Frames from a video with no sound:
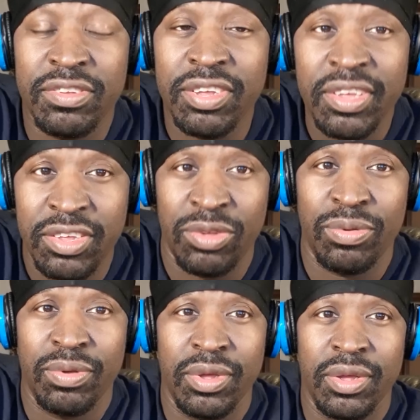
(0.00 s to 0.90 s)
to
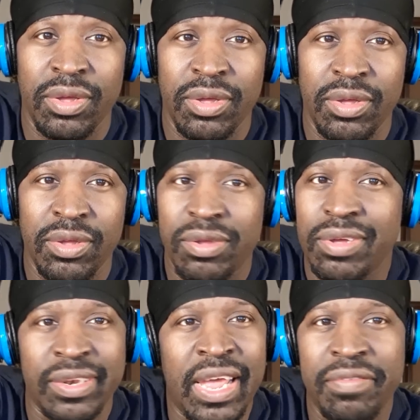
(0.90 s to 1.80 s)
you,
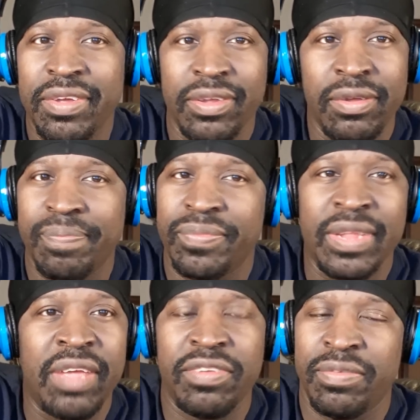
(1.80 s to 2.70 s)
you never
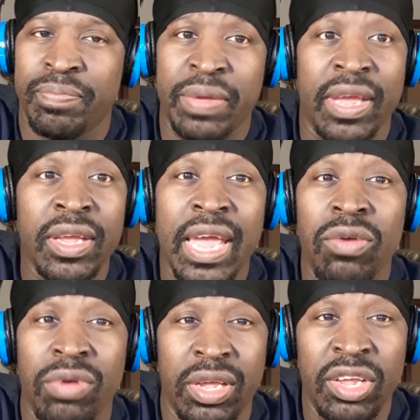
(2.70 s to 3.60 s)
never even And
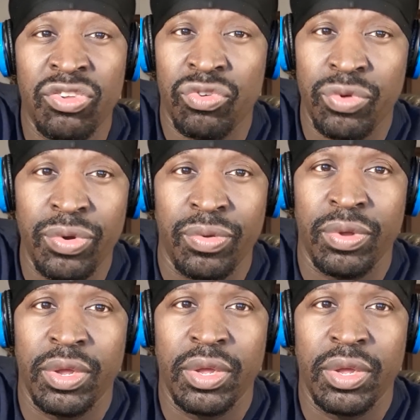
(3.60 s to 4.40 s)
guess what? It's true.